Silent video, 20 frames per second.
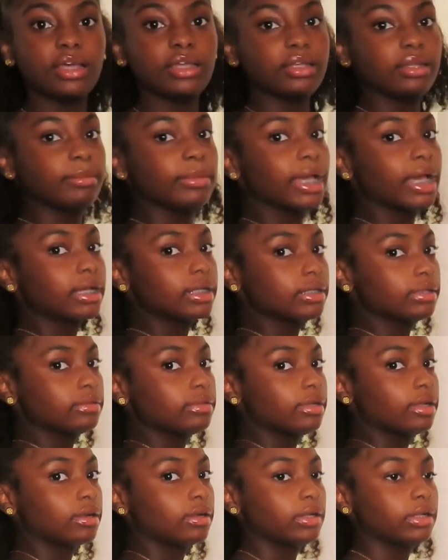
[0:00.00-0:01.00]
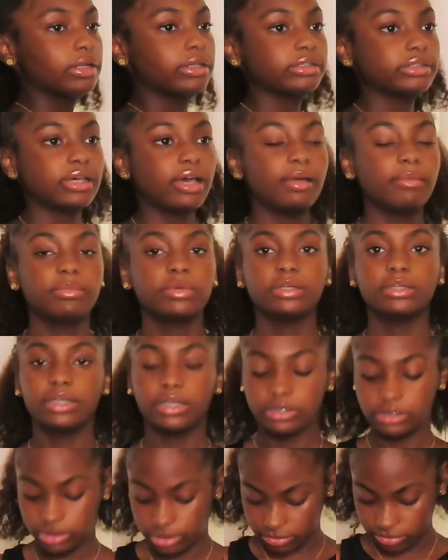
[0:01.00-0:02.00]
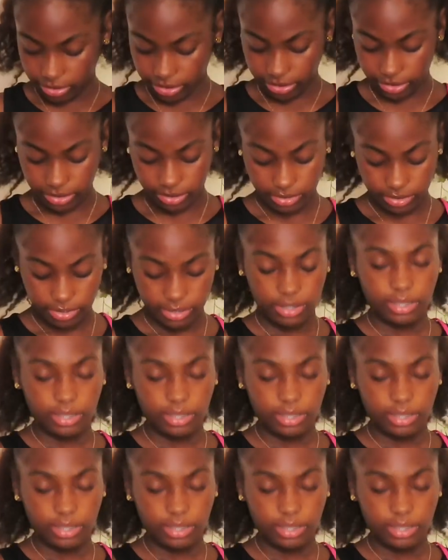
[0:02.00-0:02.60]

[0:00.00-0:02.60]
in the back though, not on the other side, but it has chains right here